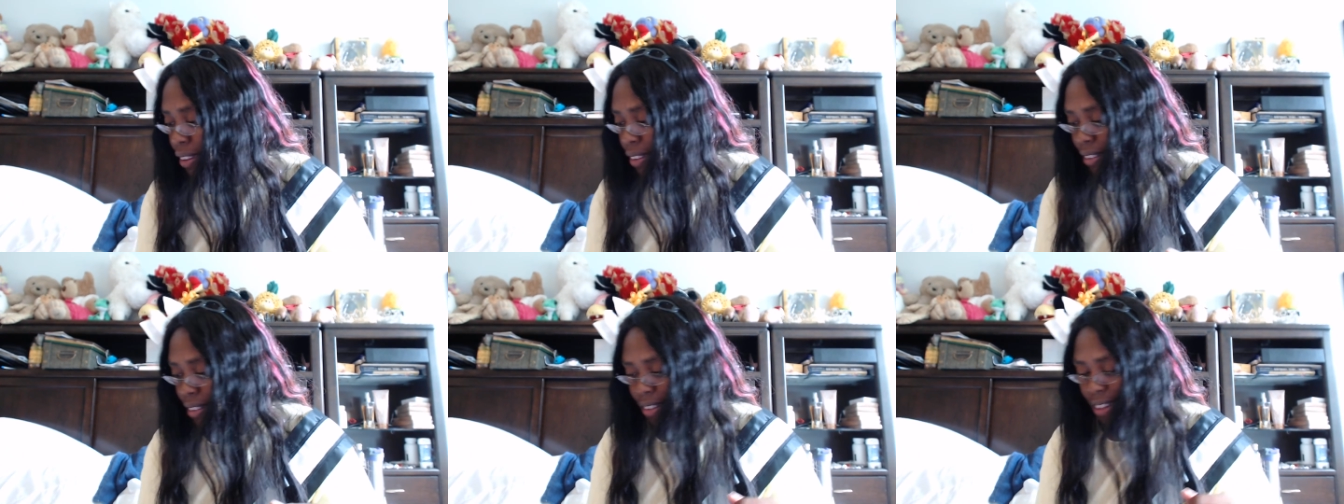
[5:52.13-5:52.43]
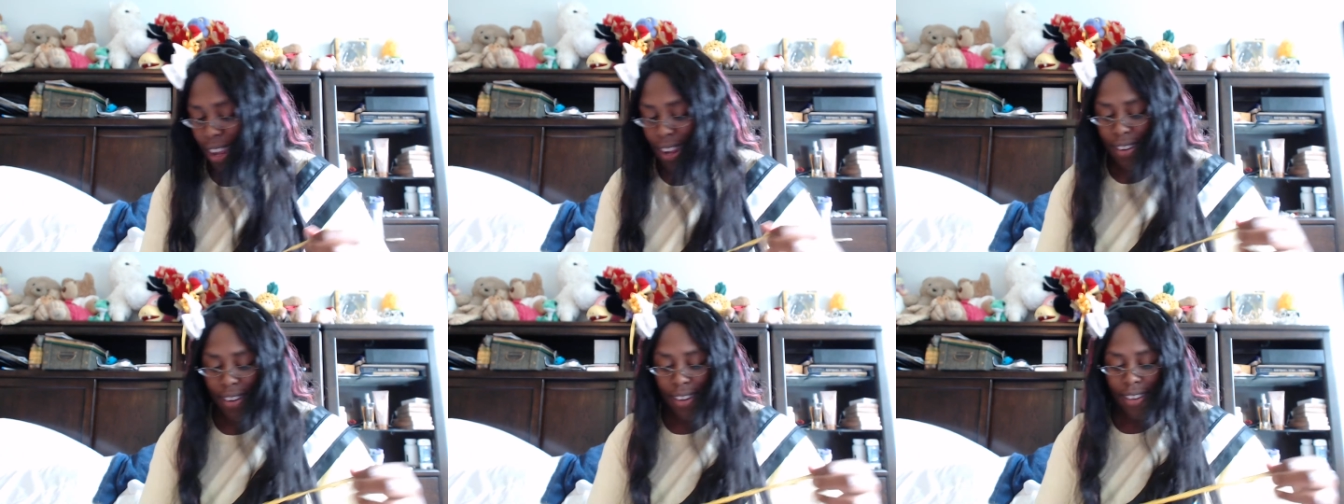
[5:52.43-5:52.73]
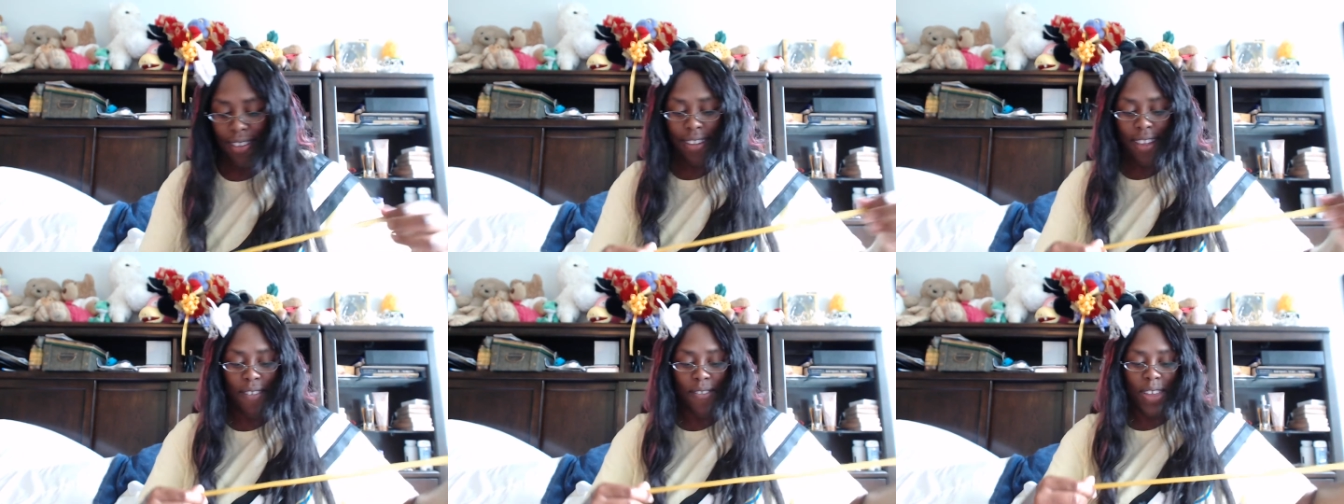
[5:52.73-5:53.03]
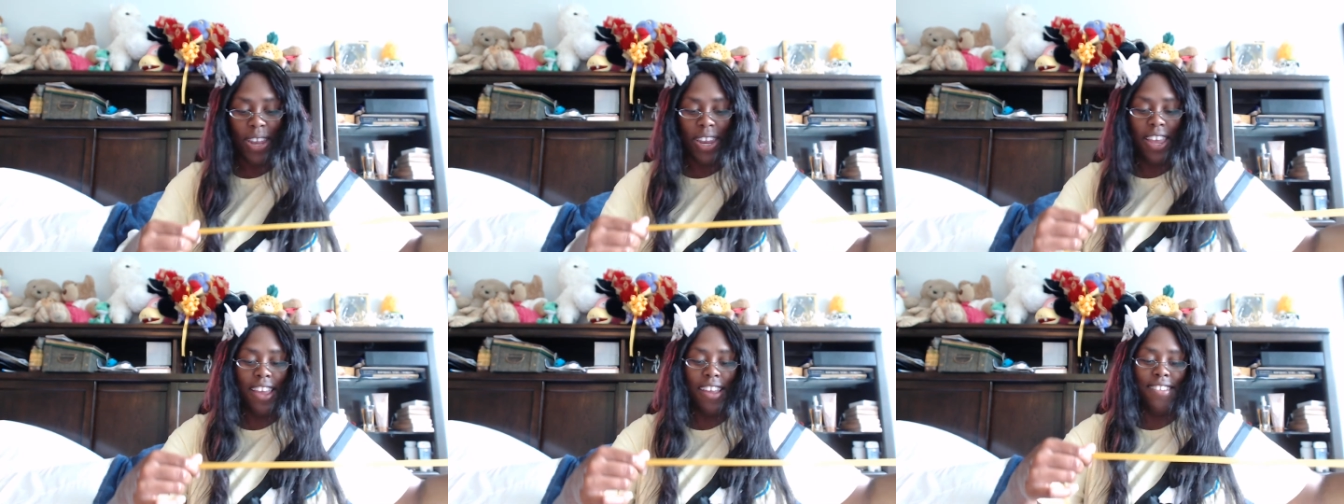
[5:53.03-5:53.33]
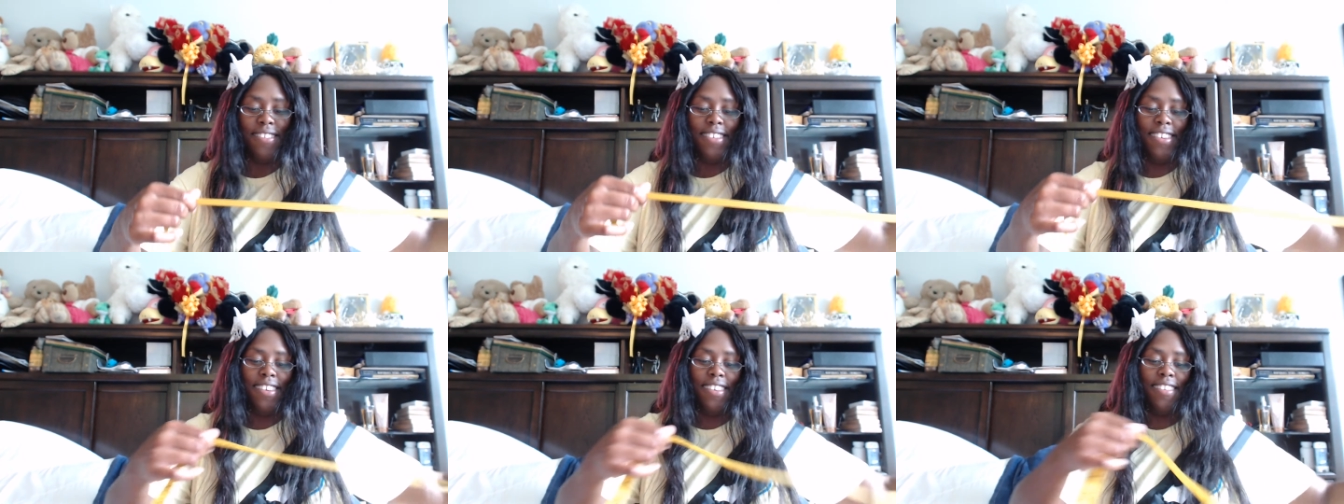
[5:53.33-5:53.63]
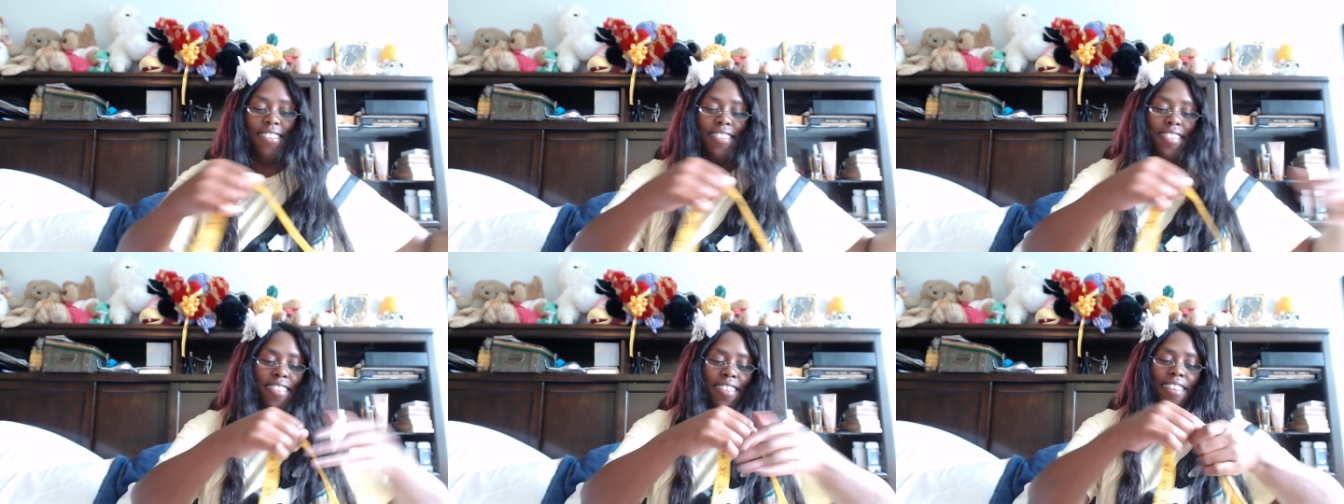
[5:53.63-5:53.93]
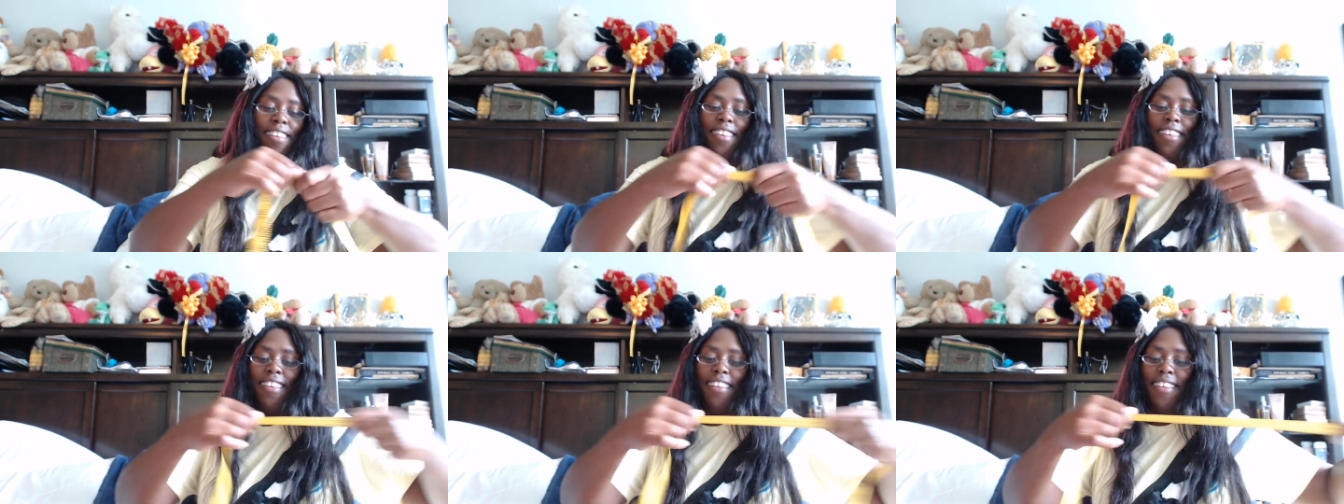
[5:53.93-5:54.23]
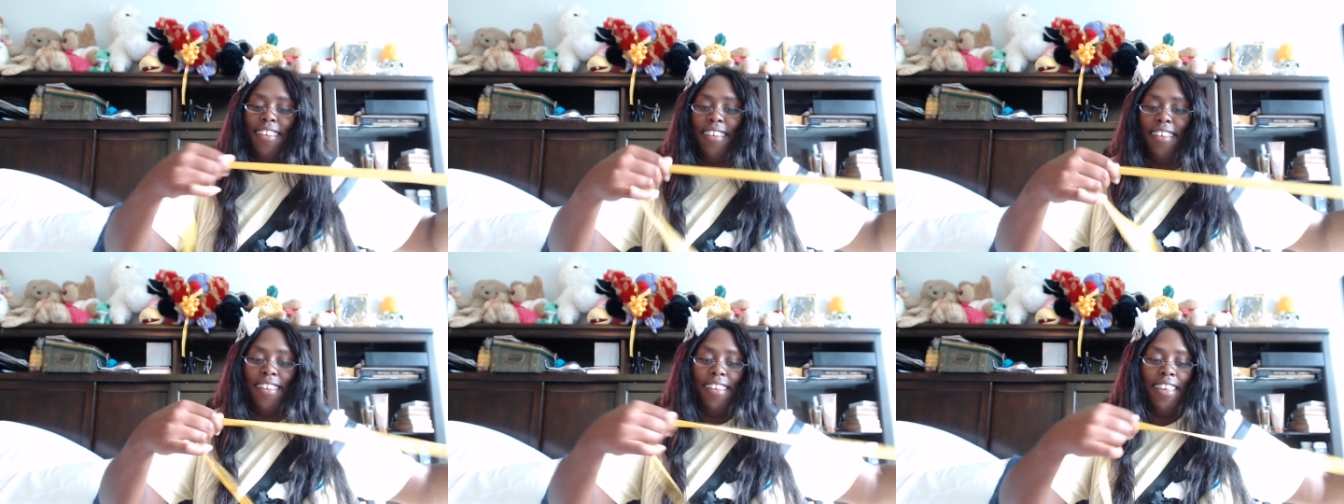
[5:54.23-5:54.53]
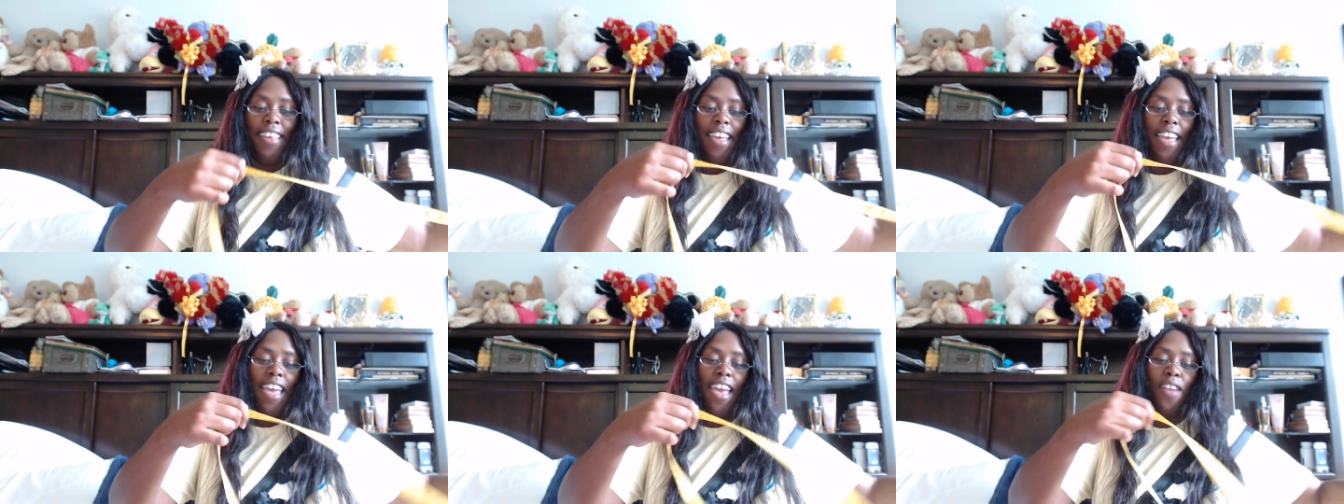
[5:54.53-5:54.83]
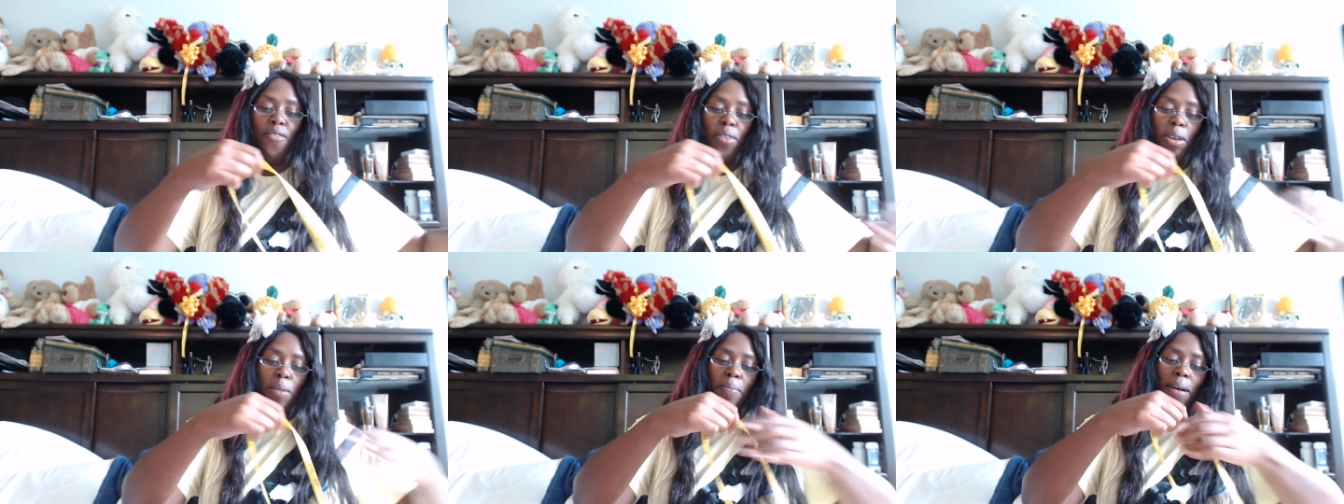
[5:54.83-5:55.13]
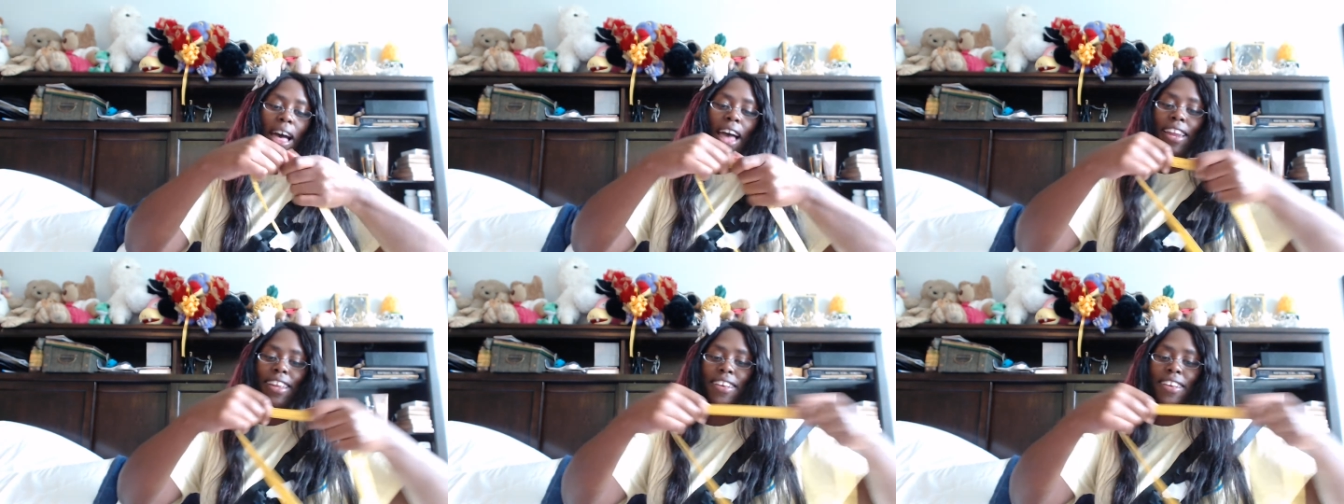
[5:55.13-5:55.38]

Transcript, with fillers: Because 97 inches, everybody